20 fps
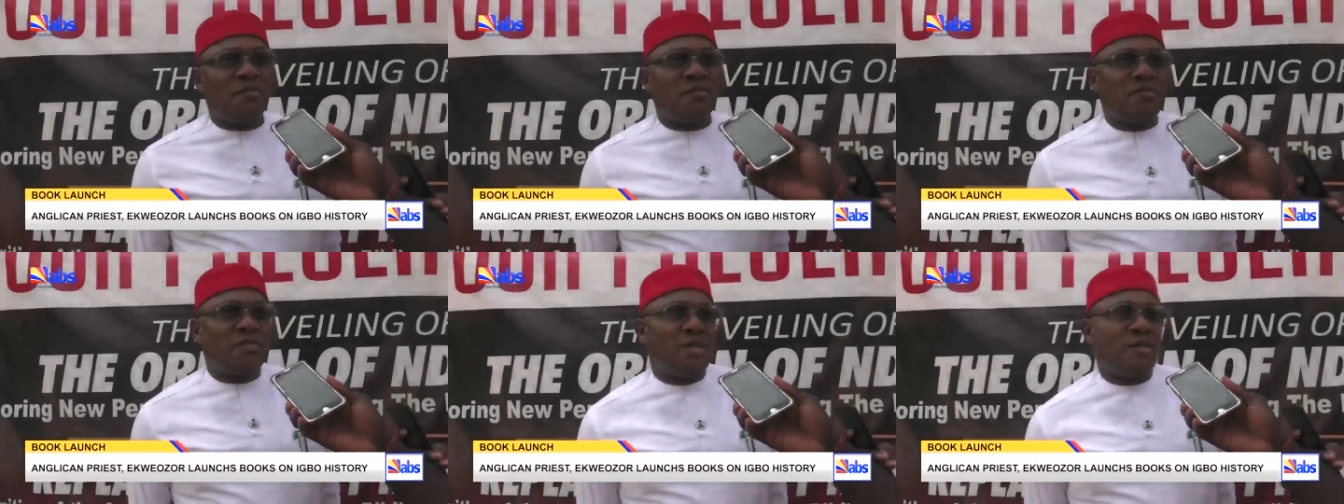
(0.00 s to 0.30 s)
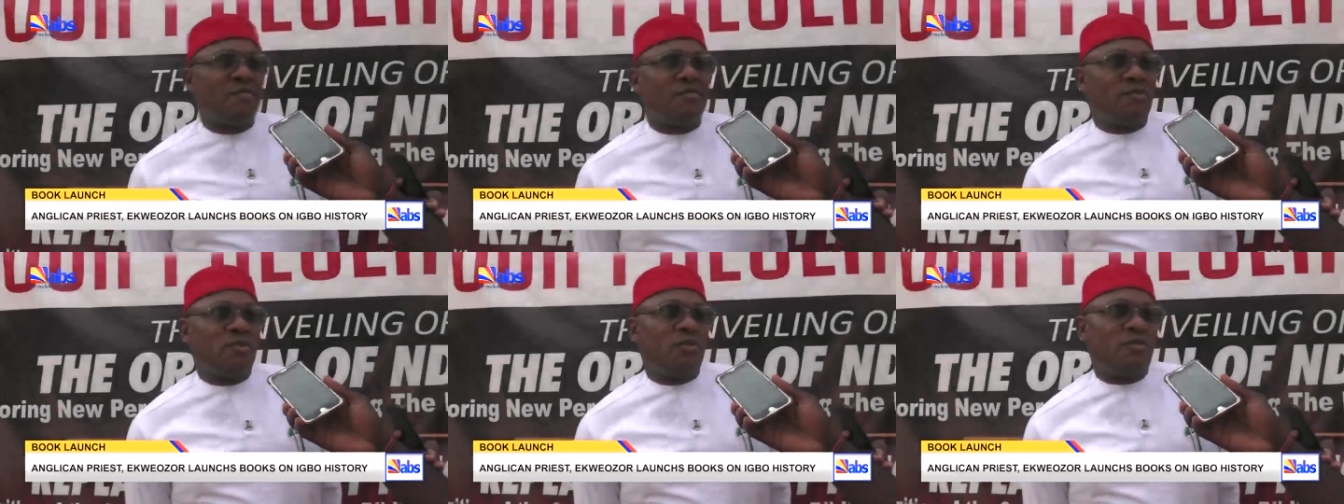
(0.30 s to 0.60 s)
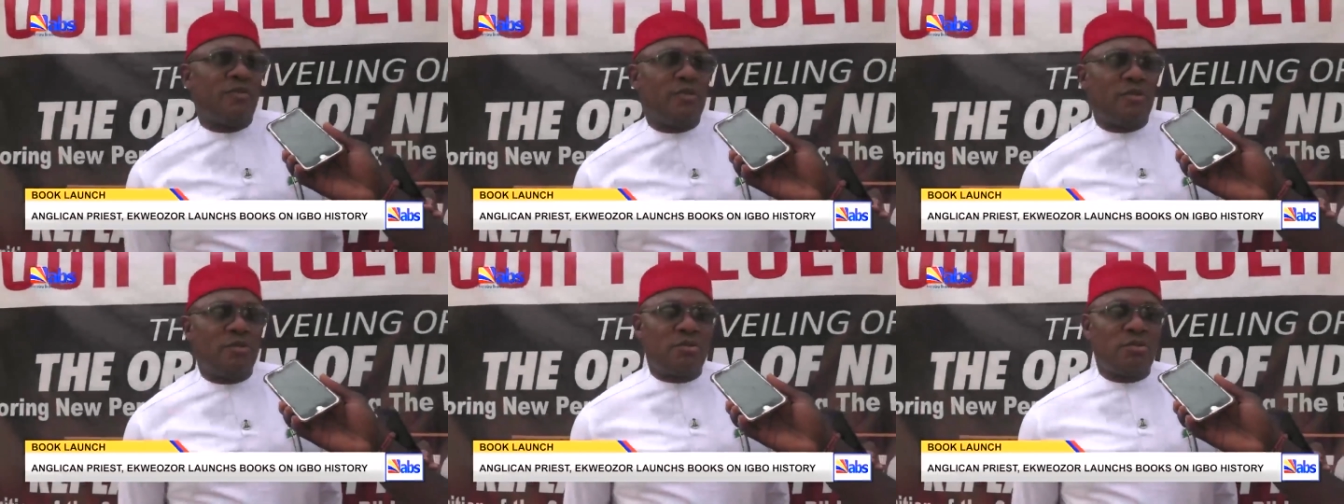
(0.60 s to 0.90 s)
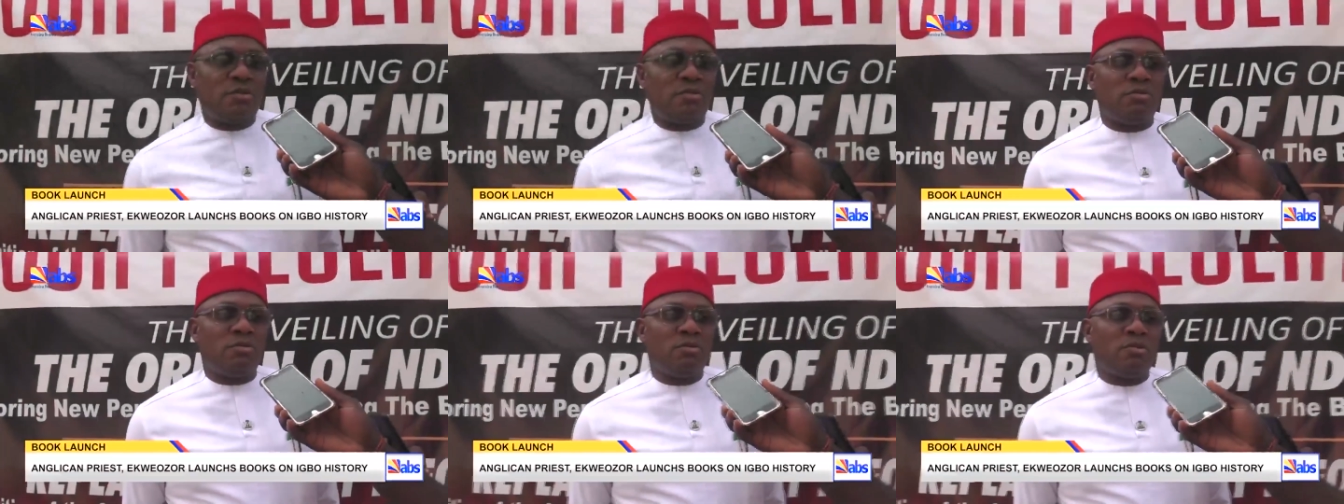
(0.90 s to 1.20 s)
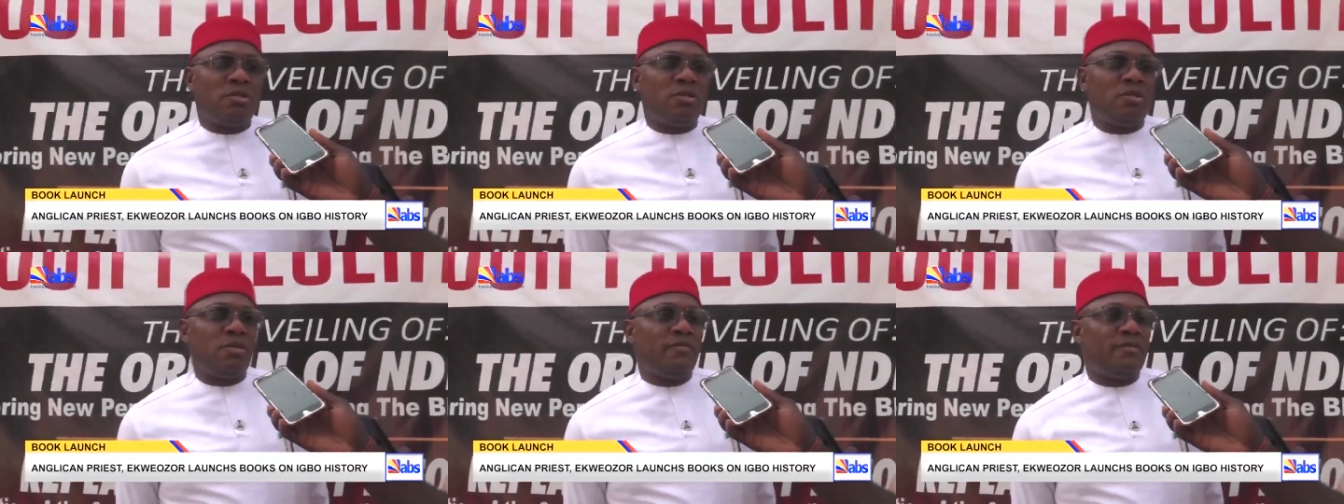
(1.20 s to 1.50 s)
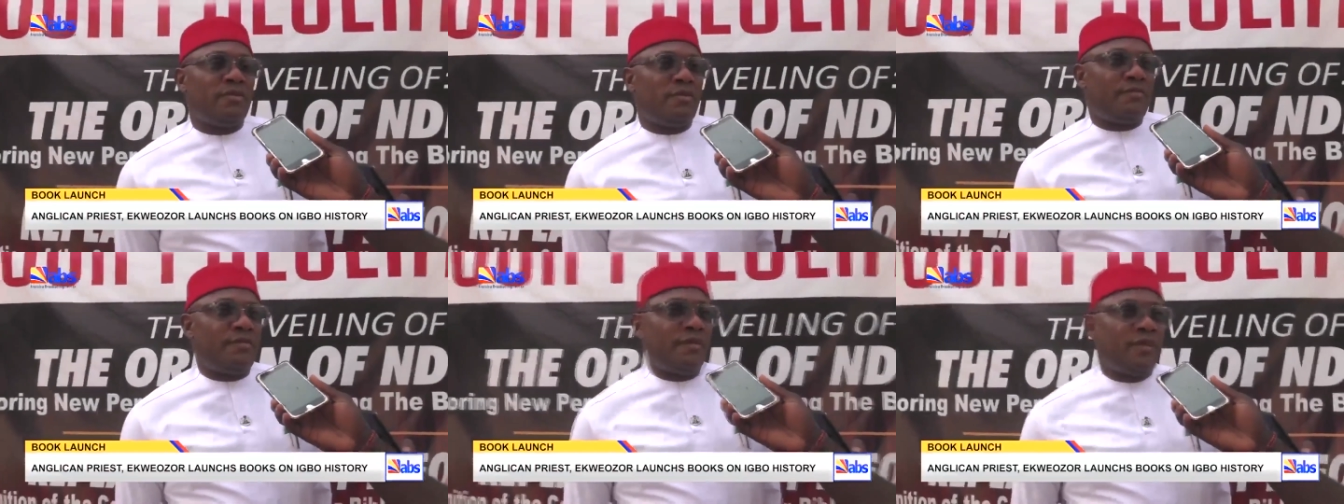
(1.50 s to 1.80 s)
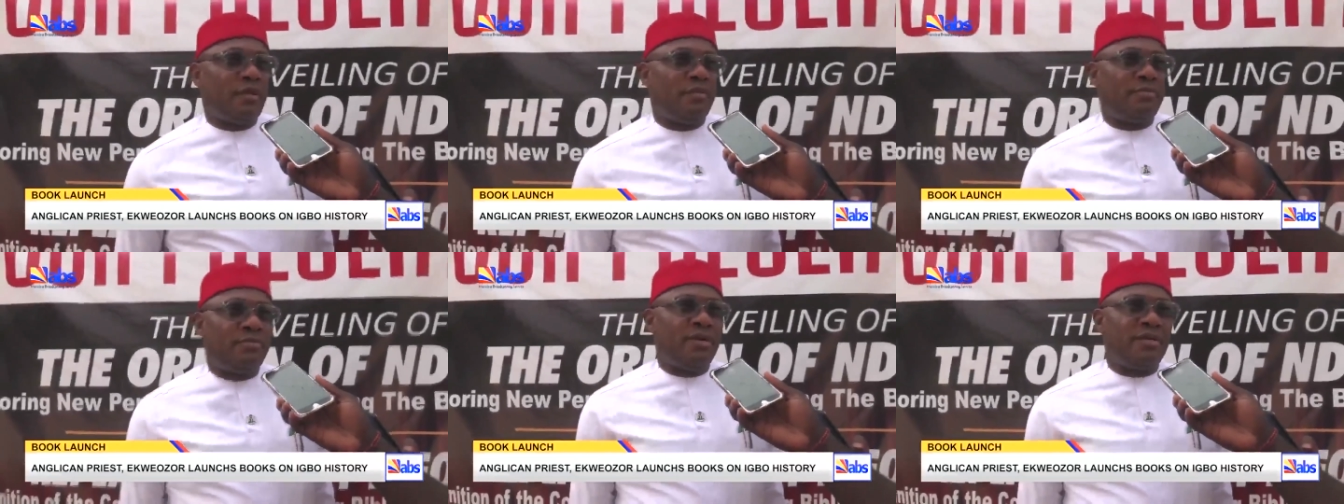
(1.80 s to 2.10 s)
mix with their host, even
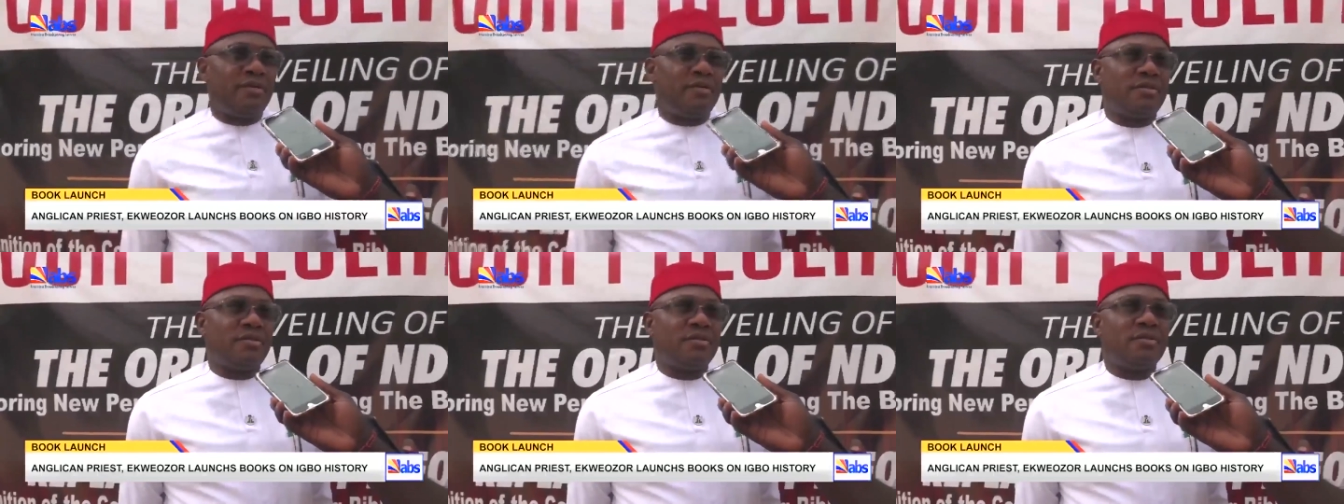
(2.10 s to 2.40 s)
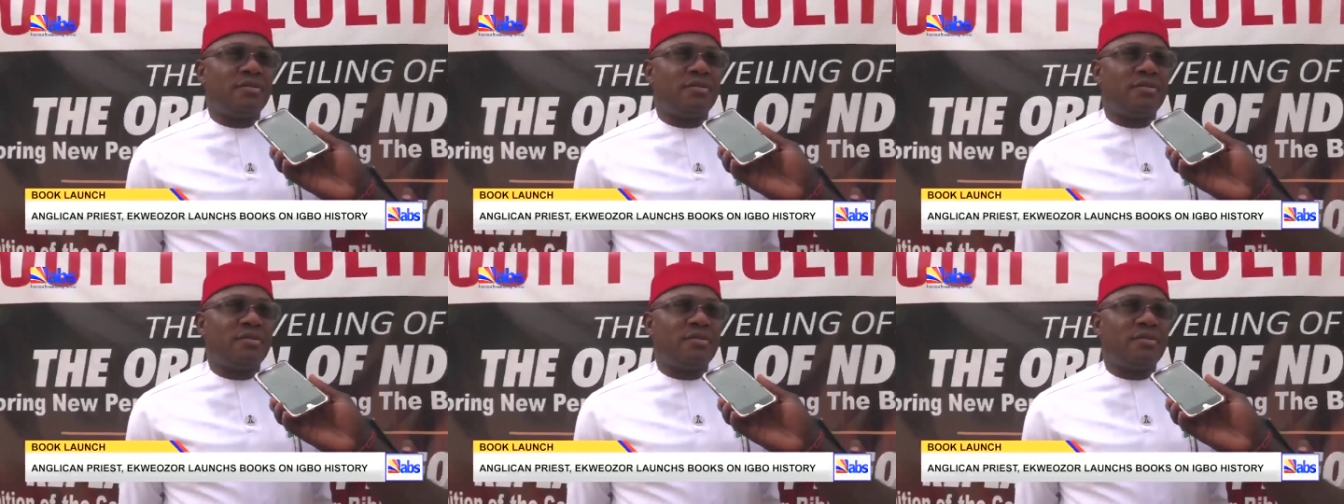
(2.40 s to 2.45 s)
copying some